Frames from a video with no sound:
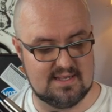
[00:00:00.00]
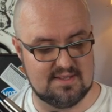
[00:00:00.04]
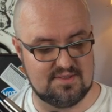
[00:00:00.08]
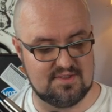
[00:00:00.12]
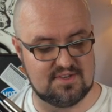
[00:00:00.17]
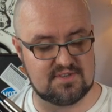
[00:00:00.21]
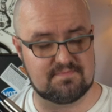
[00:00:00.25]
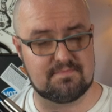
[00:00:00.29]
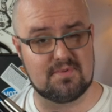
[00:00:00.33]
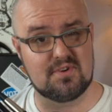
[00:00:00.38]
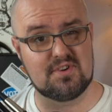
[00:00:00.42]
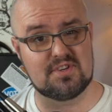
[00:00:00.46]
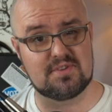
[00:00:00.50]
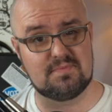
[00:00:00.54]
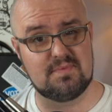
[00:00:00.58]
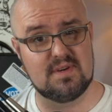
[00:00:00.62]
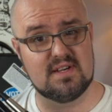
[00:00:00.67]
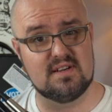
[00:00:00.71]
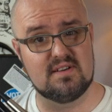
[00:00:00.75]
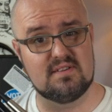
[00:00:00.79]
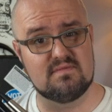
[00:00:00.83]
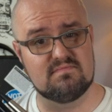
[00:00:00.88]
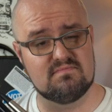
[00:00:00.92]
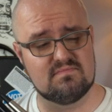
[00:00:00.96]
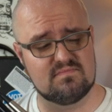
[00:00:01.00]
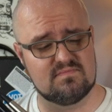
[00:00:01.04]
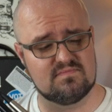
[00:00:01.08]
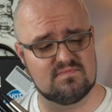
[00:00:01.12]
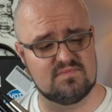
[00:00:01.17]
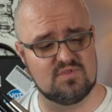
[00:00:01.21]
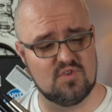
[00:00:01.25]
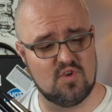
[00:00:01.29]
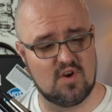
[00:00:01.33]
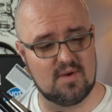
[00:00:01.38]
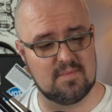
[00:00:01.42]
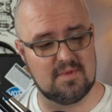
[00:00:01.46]
this birch beer,
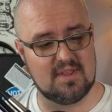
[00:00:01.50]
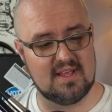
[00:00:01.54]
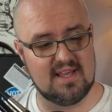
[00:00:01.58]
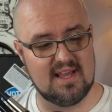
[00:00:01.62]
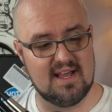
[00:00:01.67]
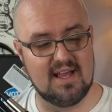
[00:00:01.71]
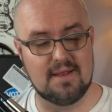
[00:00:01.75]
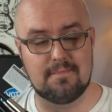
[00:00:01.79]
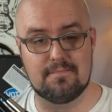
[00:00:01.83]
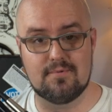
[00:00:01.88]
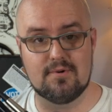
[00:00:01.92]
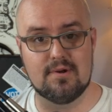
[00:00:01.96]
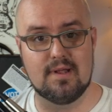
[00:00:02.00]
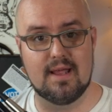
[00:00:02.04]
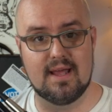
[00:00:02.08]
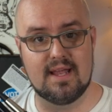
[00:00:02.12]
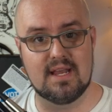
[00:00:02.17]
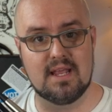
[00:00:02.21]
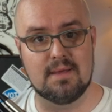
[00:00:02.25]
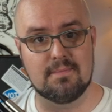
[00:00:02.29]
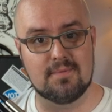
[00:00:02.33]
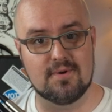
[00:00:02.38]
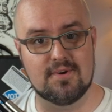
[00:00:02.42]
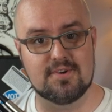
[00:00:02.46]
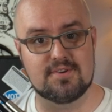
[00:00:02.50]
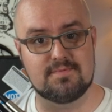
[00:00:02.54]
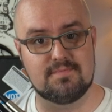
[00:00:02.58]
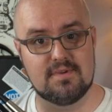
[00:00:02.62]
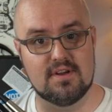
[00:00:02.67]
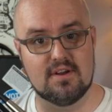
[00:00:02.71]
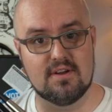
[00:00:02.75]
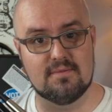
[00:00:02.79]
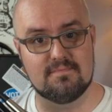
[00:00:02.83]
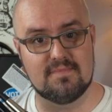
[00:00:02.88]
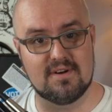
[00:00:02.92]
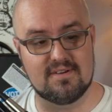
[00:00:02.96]
normally I'd put any birch
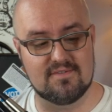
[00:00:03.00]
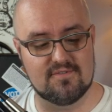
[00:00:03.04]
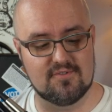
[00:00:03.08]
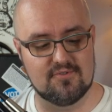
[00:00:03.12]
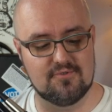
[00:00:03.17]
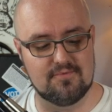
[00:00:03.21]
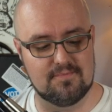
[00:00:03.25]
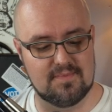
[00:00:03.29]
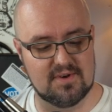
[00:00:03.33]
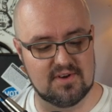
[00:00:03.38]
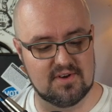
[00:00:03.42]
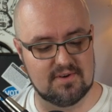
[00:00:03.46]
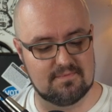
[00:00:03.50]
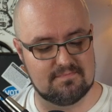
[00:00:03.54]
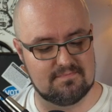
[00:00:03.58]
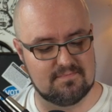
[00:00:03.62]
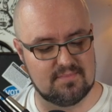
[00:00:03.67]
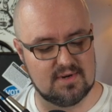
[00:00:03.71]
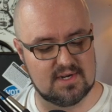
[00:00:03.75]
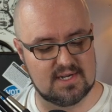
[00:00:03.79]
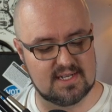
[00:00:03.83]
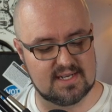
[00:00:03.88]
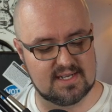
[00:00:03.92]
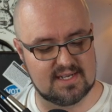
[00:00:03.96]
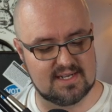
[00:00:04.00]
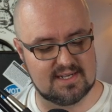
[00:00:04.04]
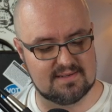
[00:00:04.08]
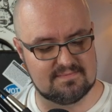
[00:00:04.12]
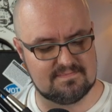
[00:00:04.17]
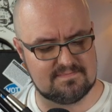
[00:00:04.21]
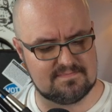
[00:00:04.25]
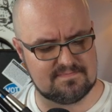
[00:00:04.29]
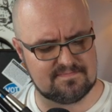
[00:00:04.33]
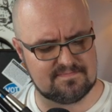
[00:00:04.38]
beer above root beer, but